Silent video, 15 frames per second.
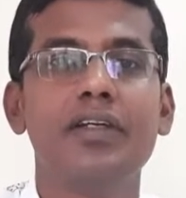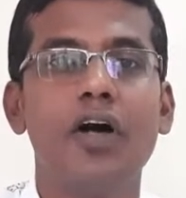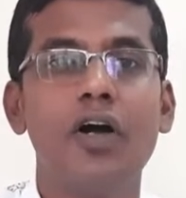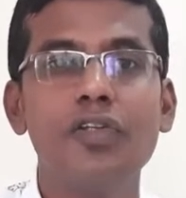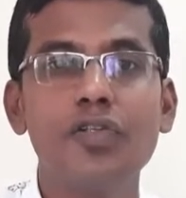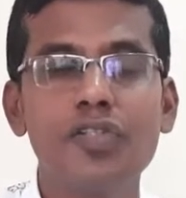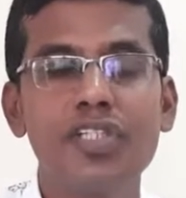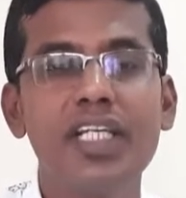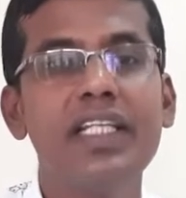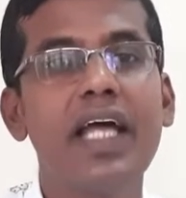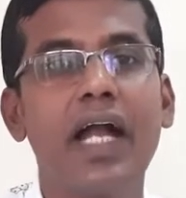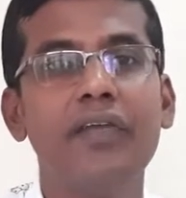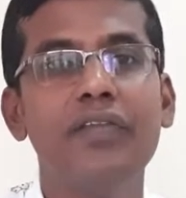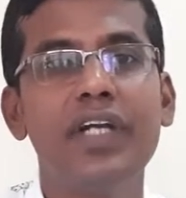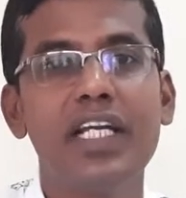Also see
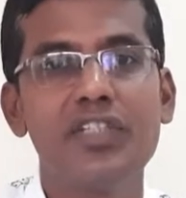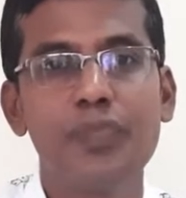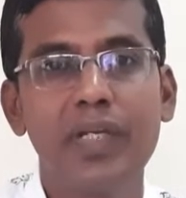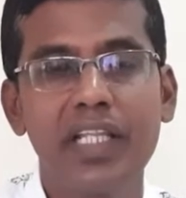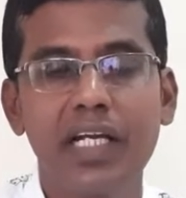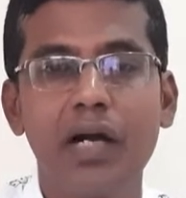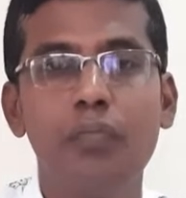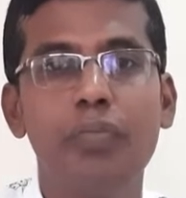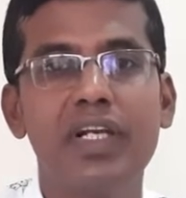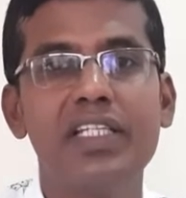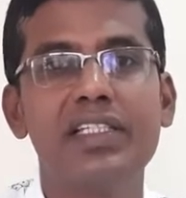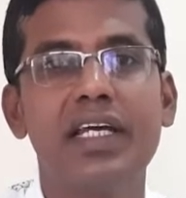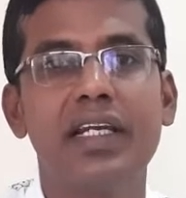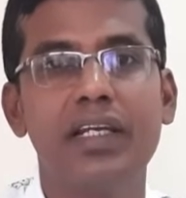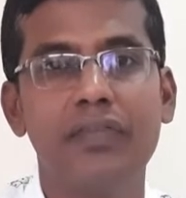the advertisement the
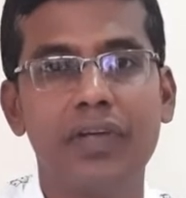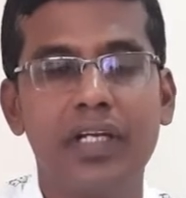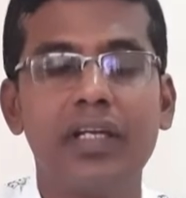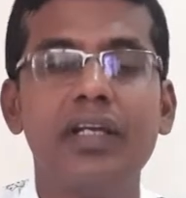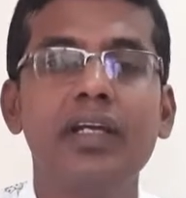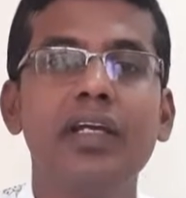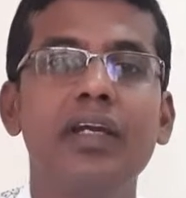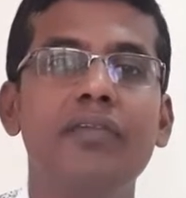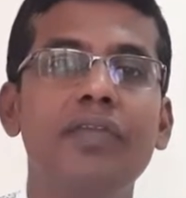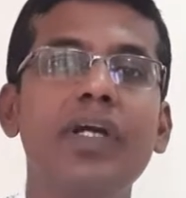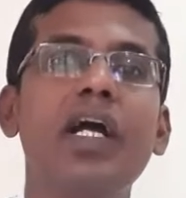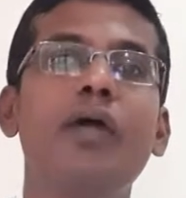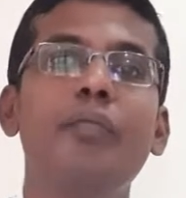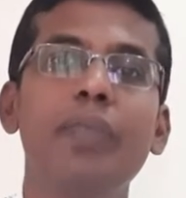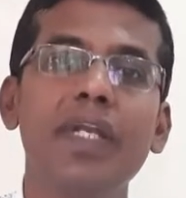companies are giving. If the
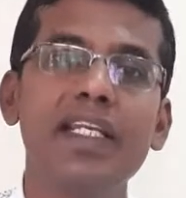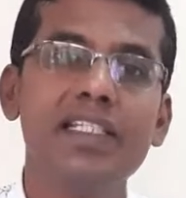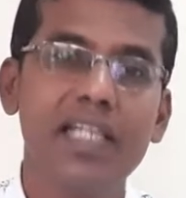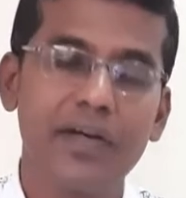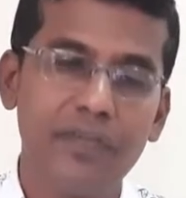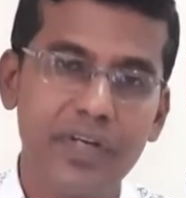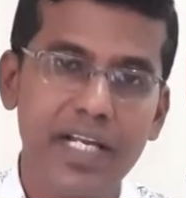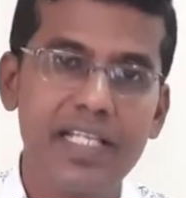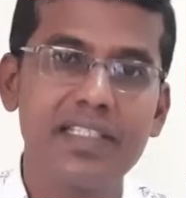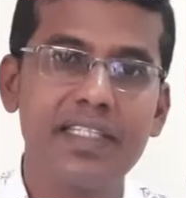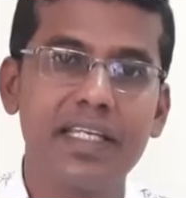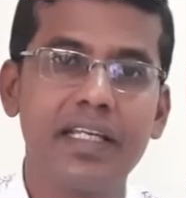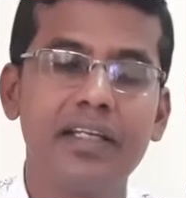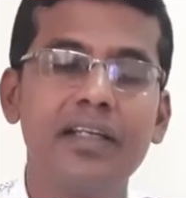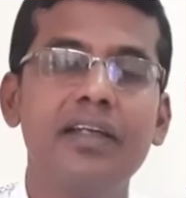company is
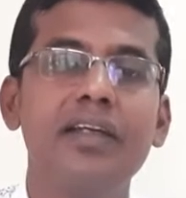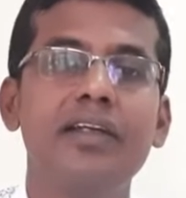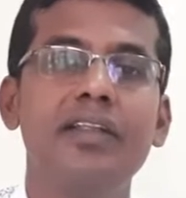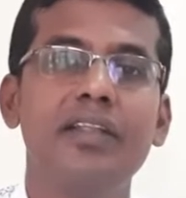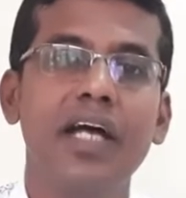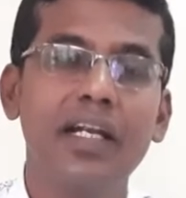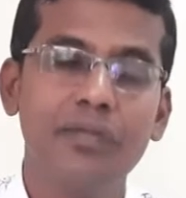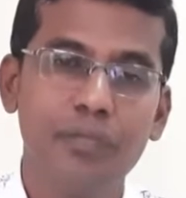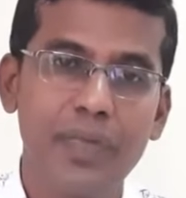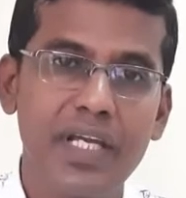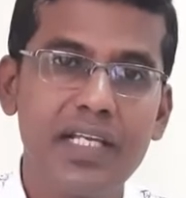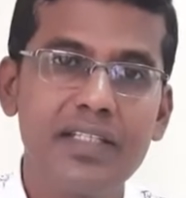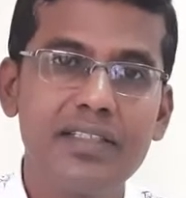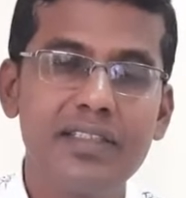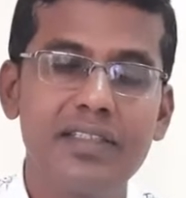advertising, that
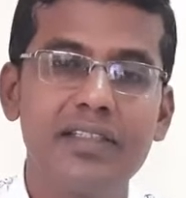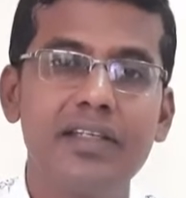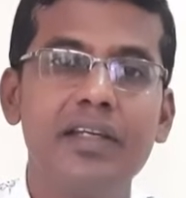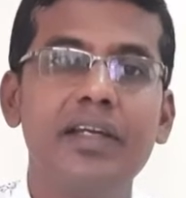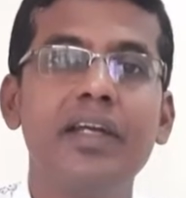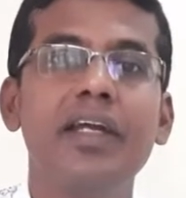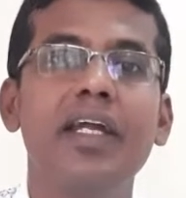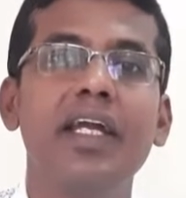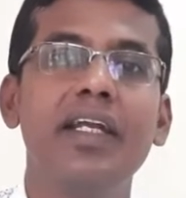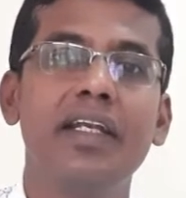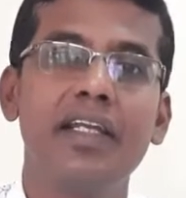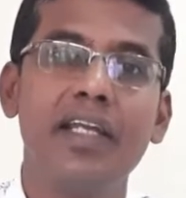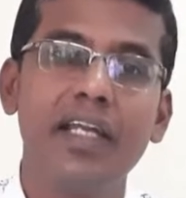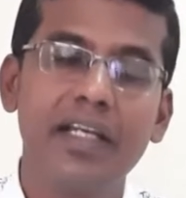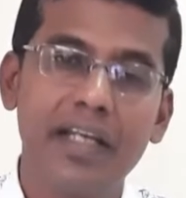means
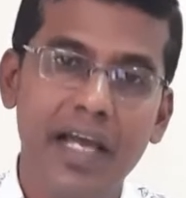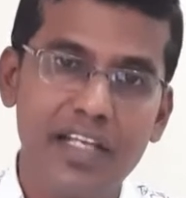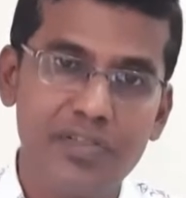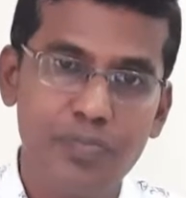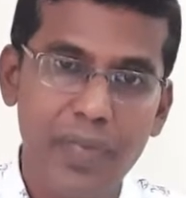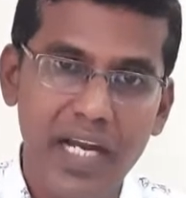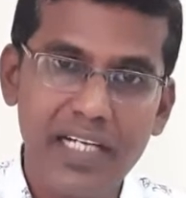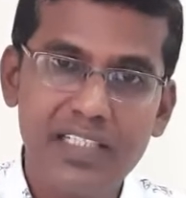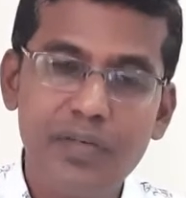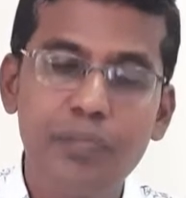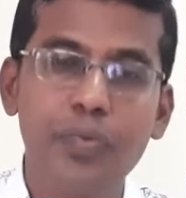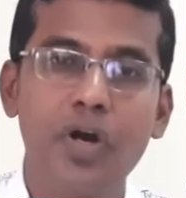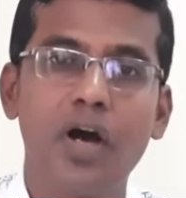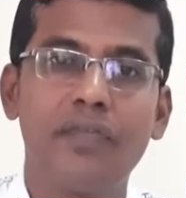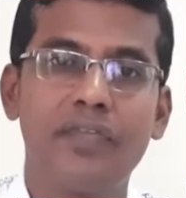it has made
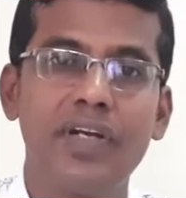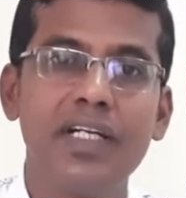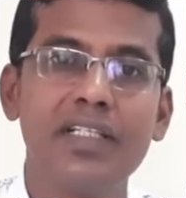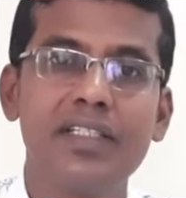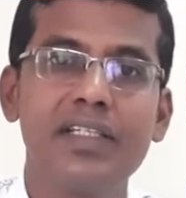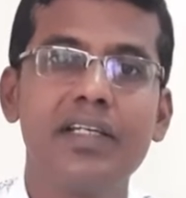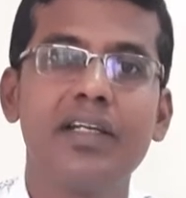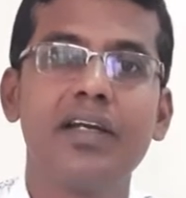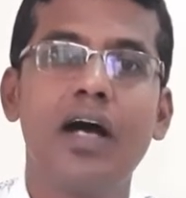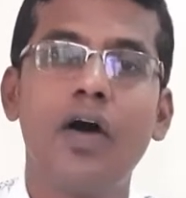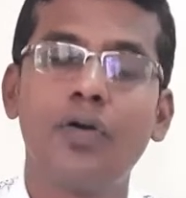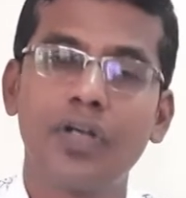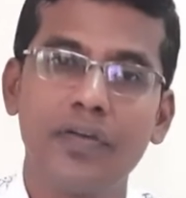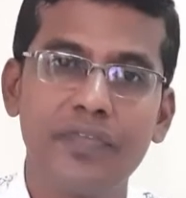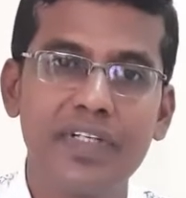some profits
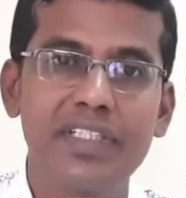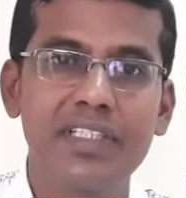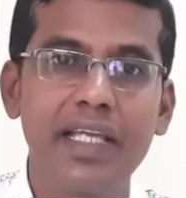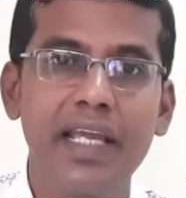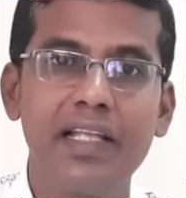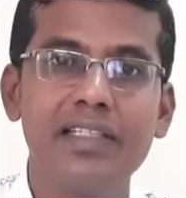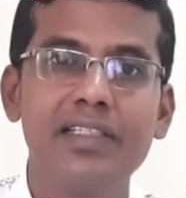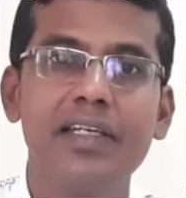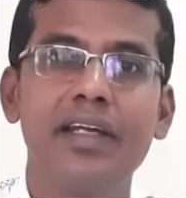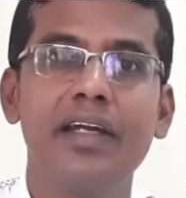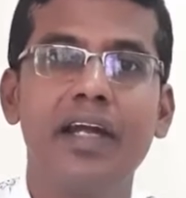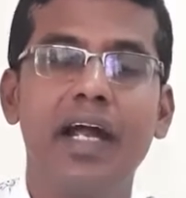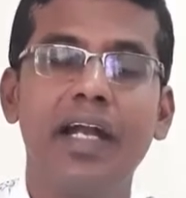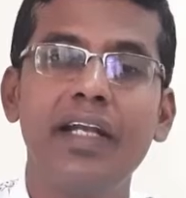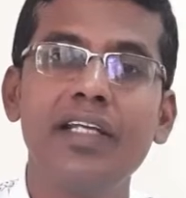out of its sales
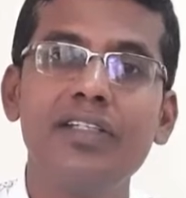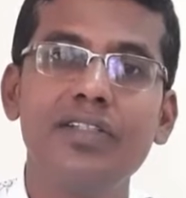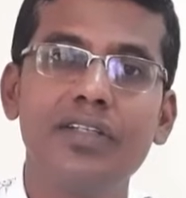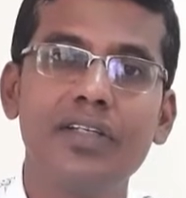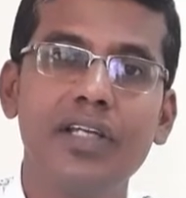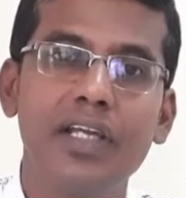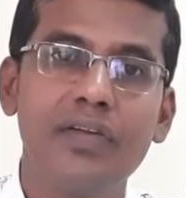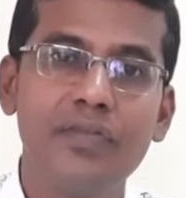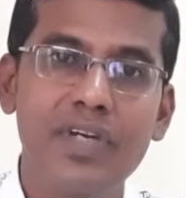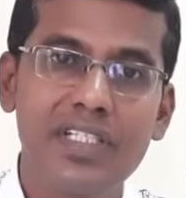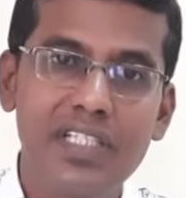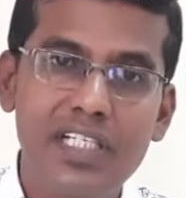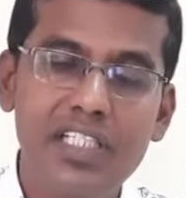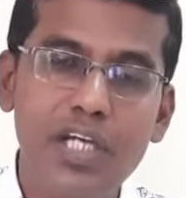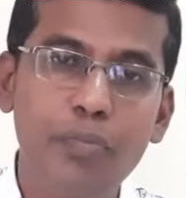and is
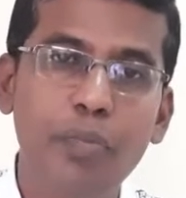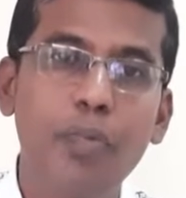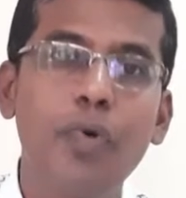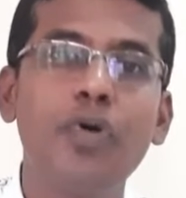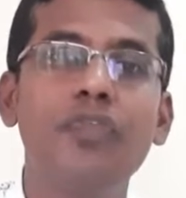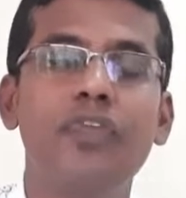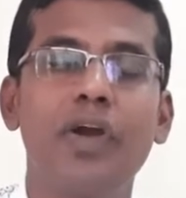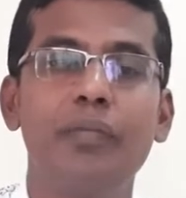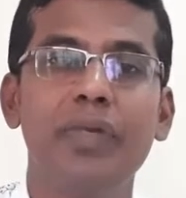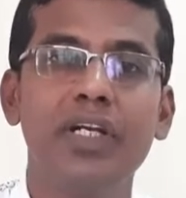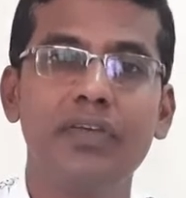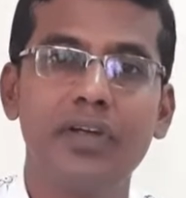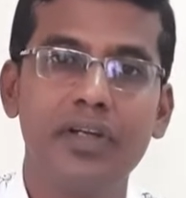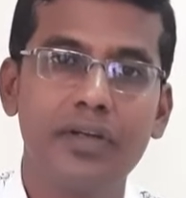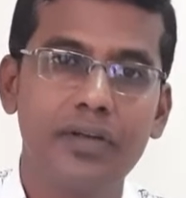investing some amount from it